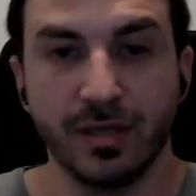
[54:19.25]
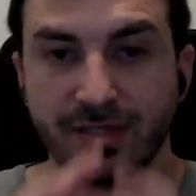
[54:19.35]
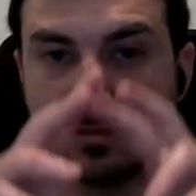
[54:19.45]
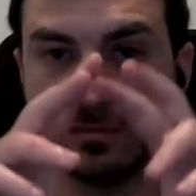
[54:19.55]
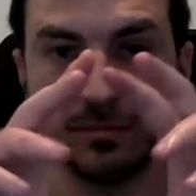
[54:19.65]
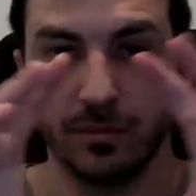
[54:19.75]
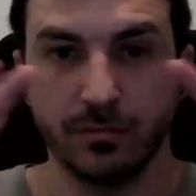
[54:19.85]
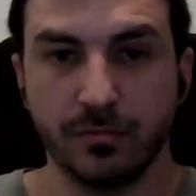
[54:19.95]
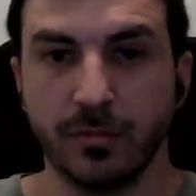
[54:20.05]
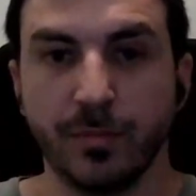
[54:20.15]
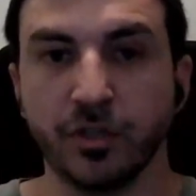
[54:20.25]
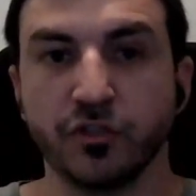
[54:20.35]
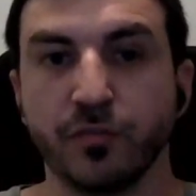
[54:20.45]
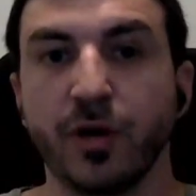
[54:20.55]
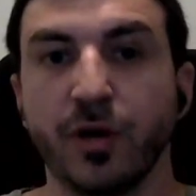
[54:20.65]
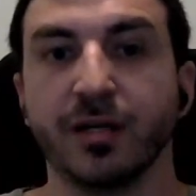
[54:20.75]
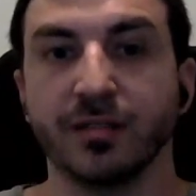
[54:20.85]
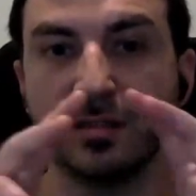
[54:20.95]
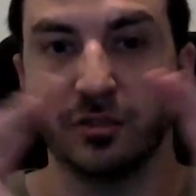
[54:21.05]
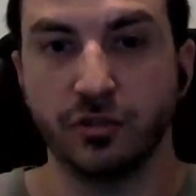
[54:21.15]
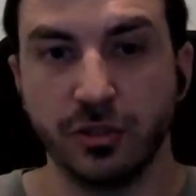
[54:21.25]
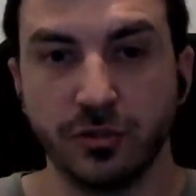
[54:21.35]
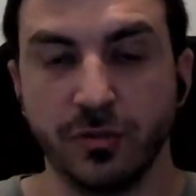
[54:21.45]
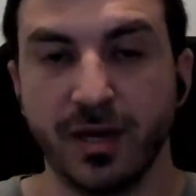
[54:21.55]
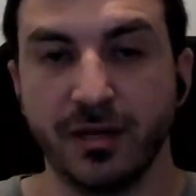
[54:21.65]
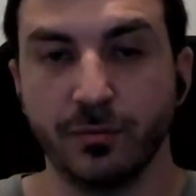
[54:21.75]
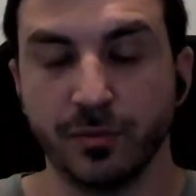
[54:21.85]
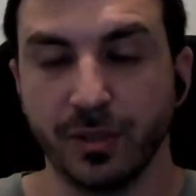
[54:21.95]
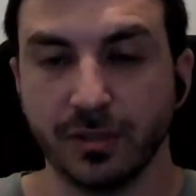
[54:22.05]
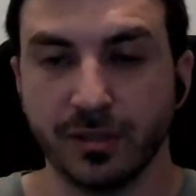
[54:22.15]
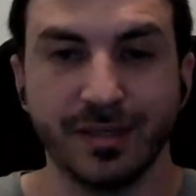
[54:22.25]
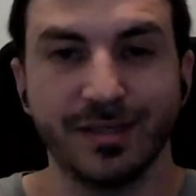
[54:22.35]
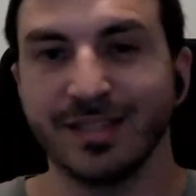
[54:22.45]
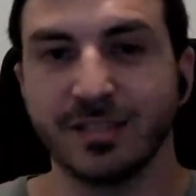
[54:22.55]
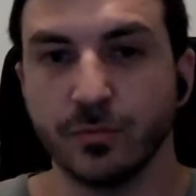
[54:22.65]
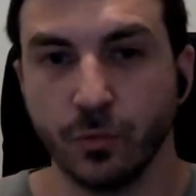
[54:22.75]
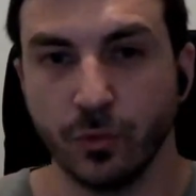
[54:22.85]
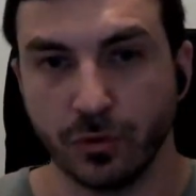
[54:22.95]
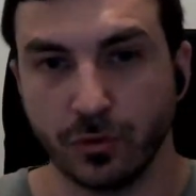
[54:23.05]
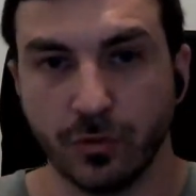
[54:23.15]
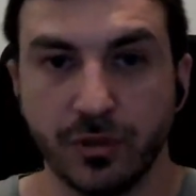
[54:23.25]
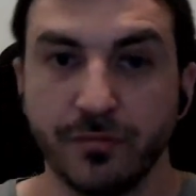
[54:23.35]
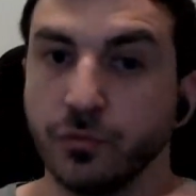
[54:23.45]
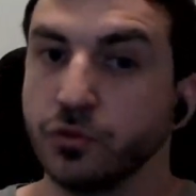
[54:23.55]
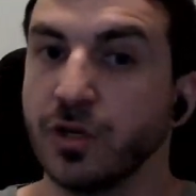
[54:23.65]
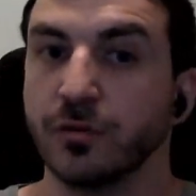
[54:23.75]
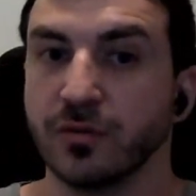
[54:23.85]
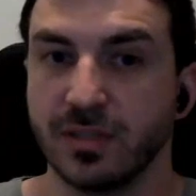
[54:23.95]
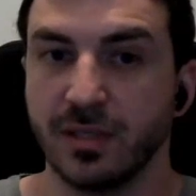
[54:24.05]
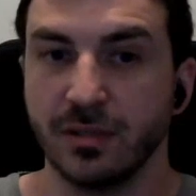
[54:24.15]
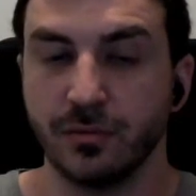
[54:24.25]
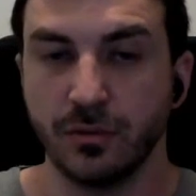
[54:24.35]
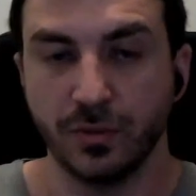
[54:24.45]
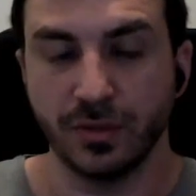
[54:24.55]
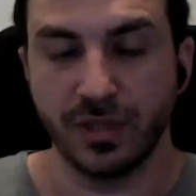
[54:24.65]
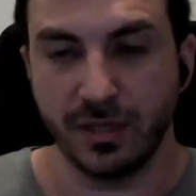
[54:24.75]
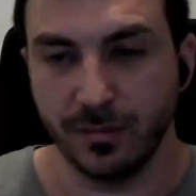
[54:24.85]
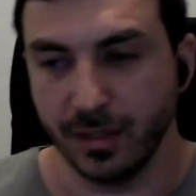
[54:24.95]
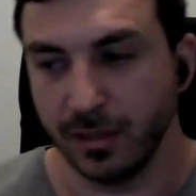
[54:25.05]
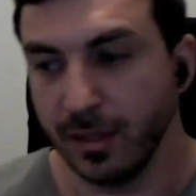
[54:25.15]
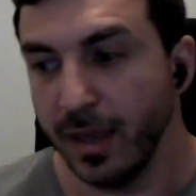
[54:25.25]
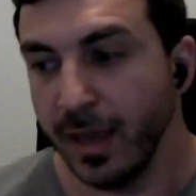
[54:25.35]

as you know a bunch of products that you need to add with one click it doesn't work or if you try to sell it you know with an email